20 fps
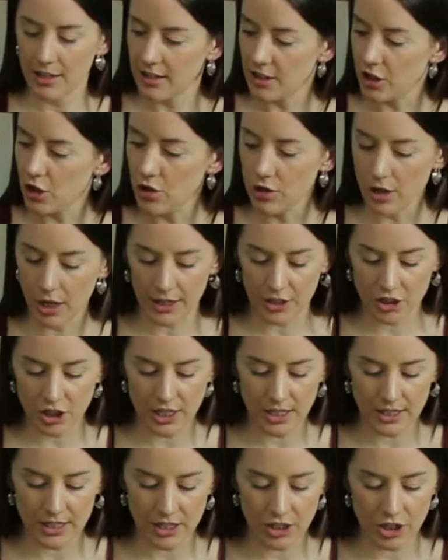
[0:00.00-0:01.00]
You like
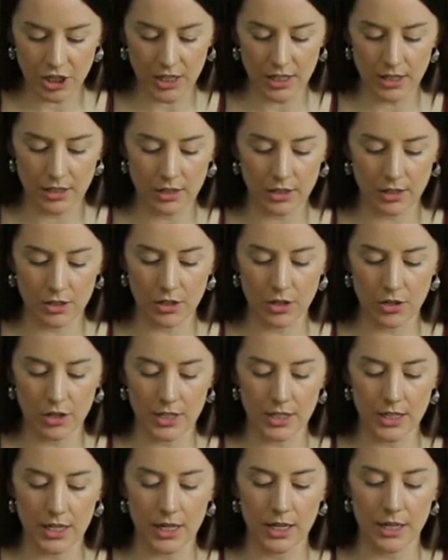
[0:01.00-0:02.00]
cheesy cheese, don't you,
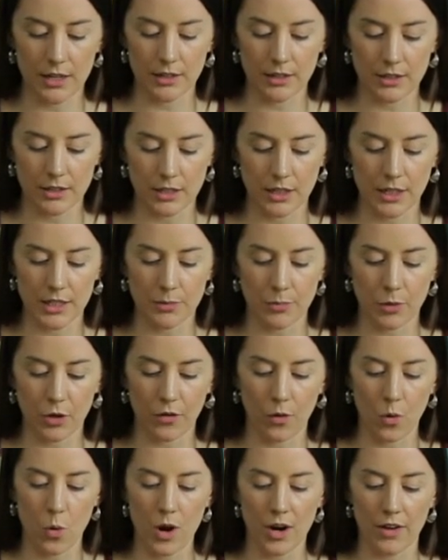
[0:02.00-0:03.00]
Teddy? So let's put
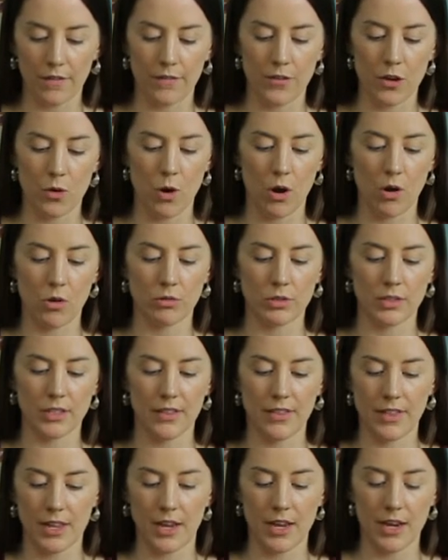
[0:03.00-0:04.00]
quite a few holes
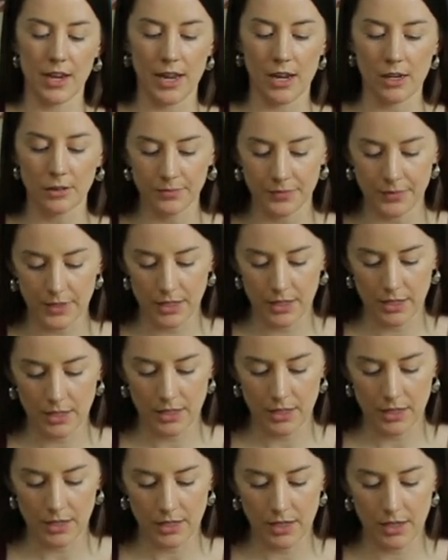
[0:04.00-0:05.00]
in there now.
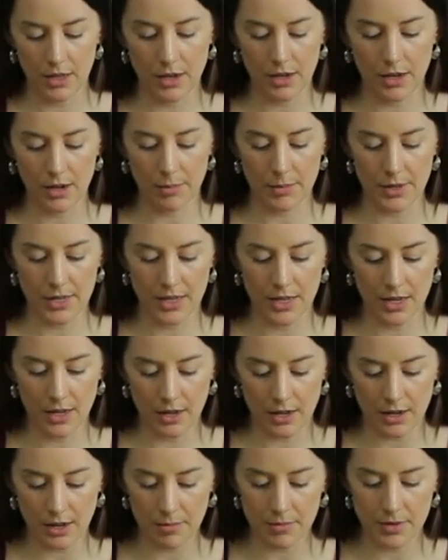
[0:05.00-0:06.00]
Yum,
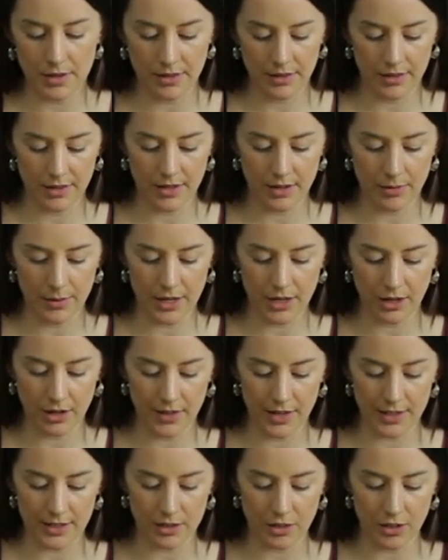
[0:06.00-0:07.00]
yum. There we go,
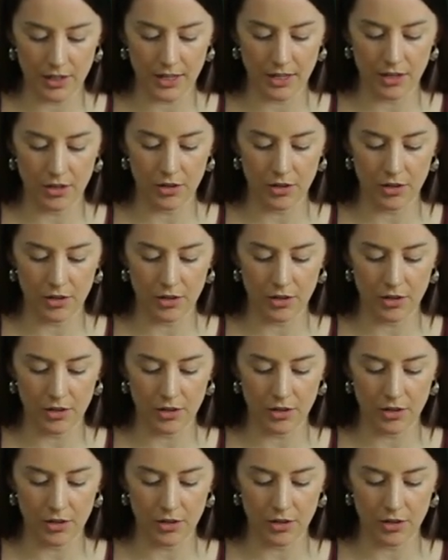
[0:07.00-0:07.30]
that's looking